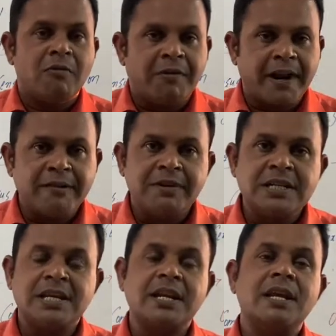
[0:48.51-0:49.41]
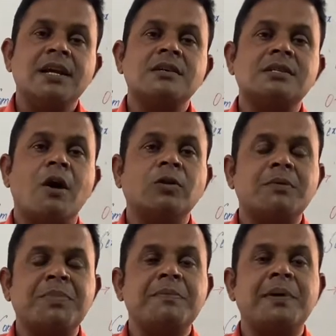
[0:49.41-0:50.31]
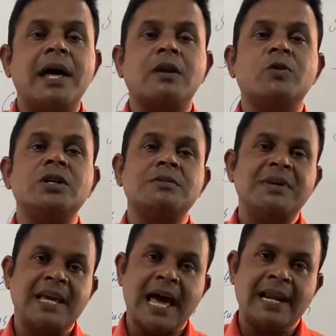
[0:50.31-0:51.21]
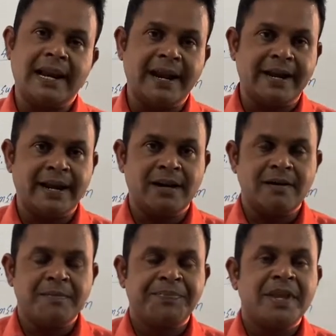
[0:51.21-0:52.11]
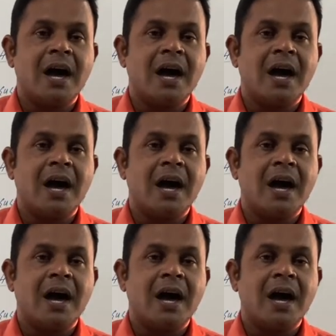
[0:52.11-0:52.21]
For every 10 years how the people are going to be calculated,